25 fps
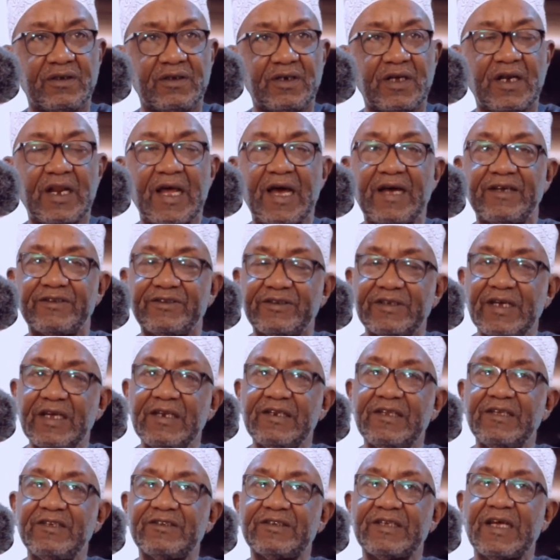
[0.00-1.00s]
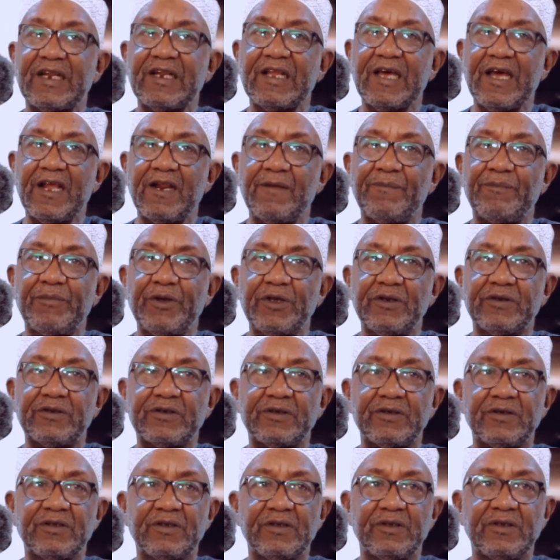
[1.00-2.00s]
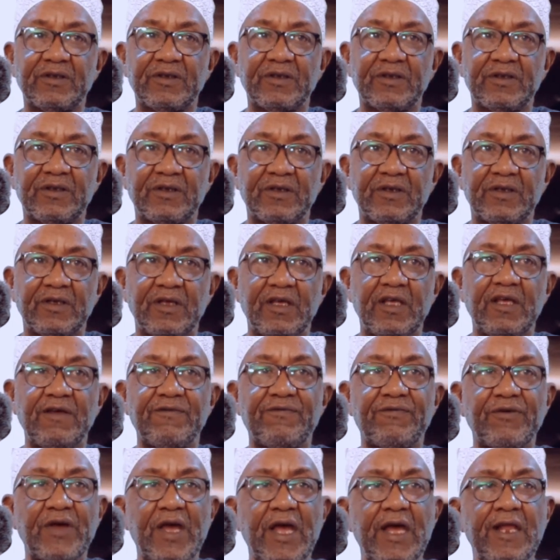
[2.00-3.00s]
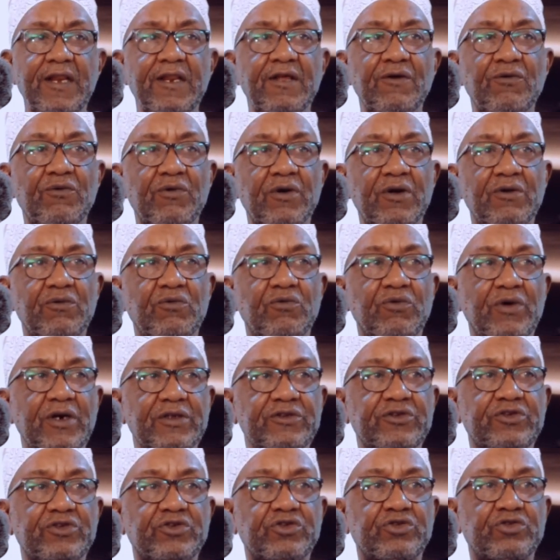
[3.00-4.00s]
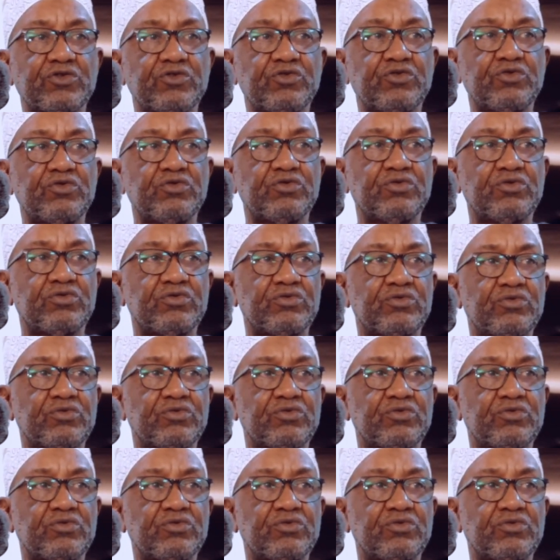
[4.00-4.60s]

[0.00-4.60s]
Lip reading: And I said this and I repeat, if anyone wants to